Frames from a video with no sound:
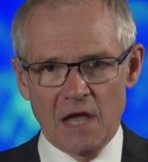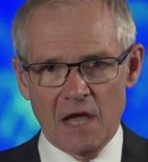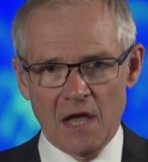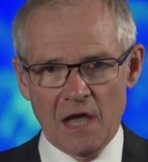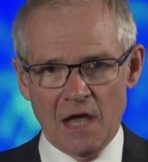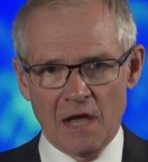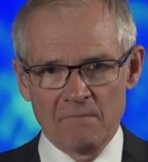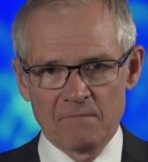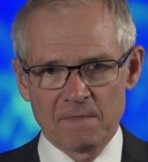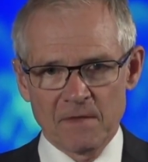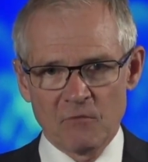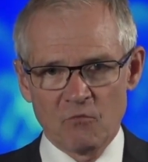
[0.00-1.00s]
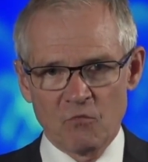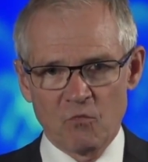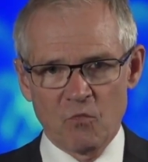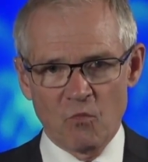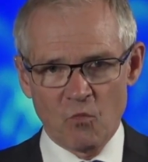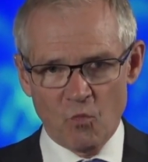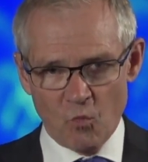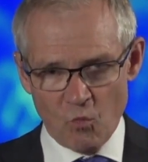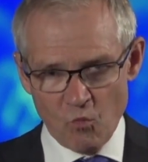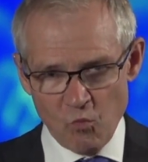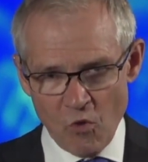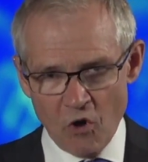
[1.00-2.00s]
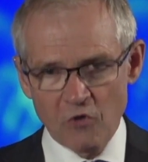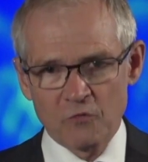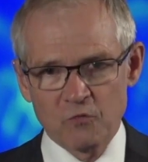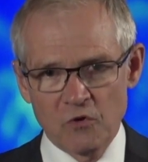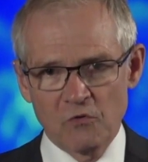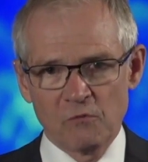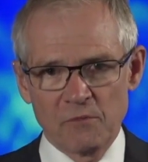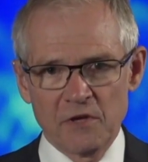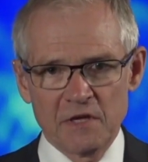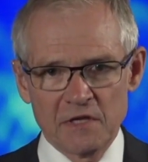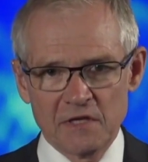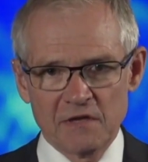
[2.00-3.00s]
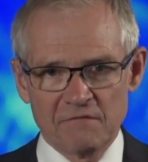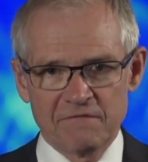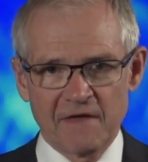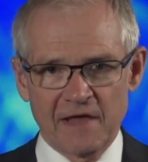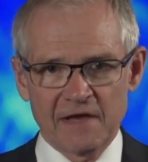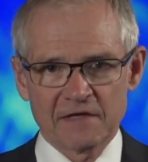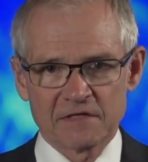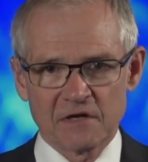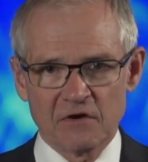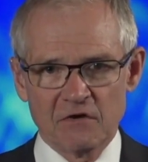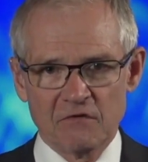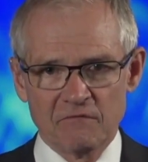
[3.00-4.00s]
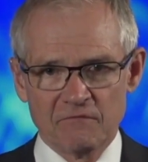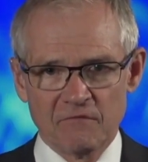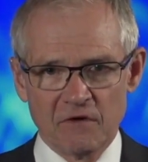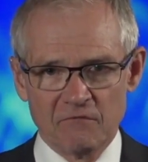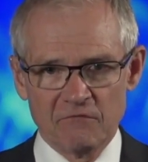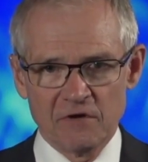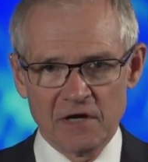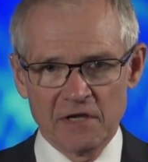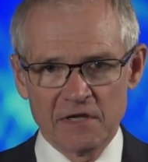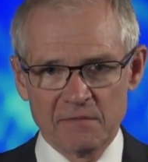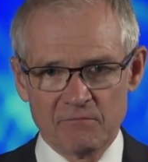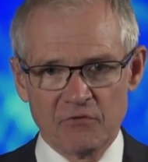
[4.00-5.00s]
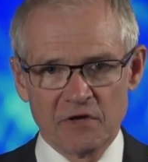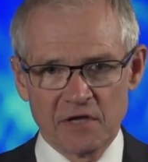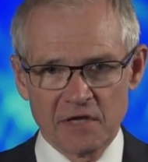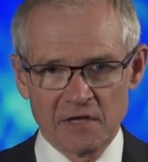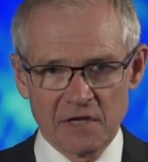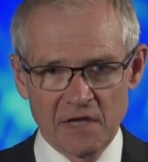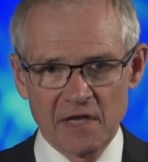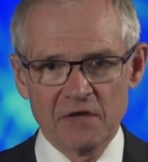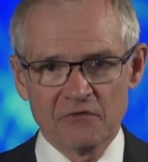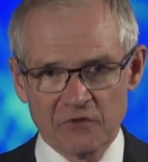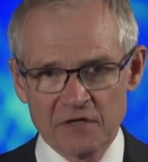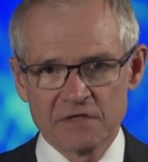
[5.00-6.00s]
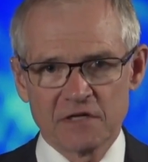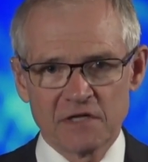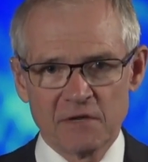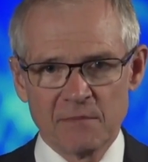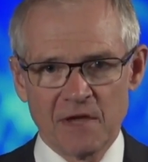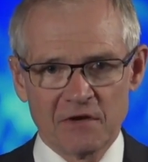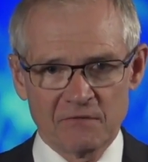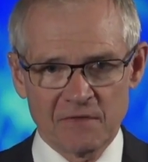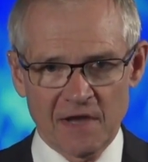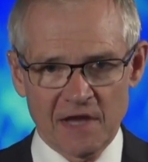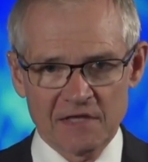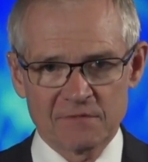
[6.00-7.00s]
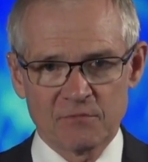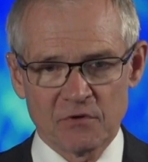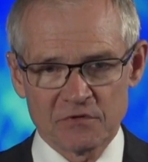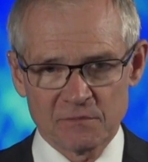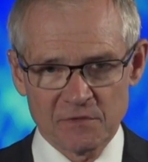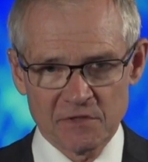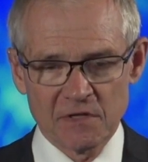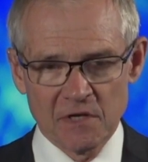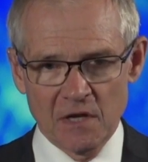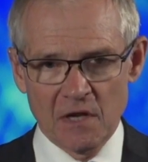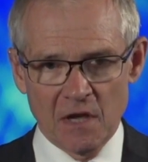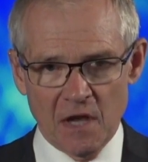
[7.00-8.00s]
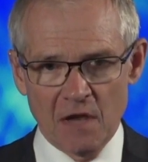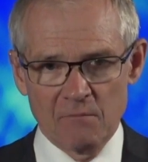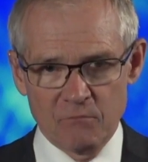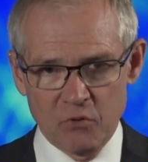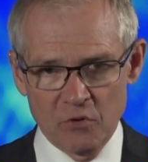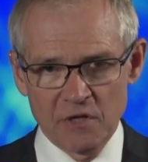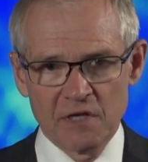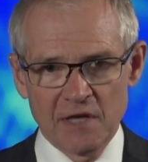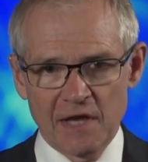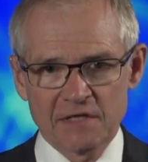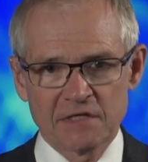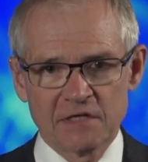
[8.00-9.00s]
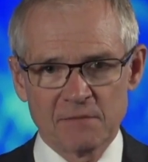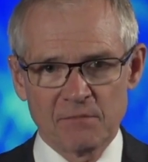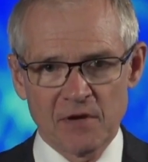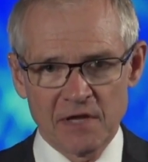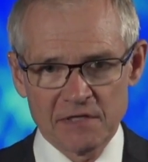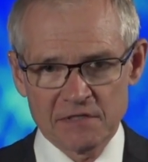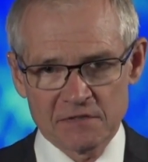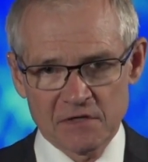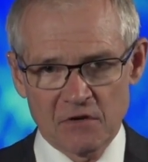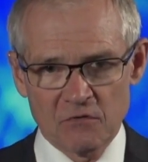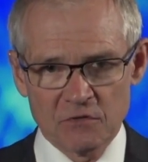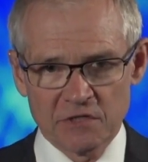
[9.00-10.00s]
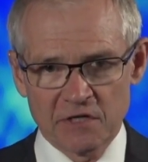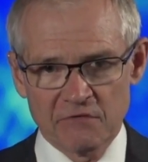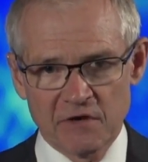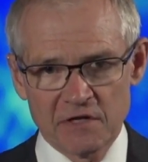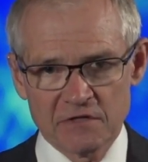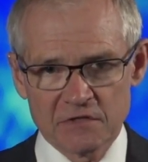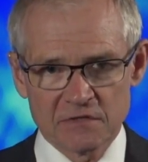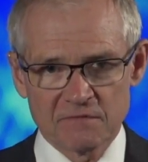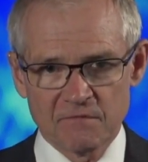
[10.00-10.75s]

what will be the effects of really increasing the amount of gas, possibly putting gas into place as coal generators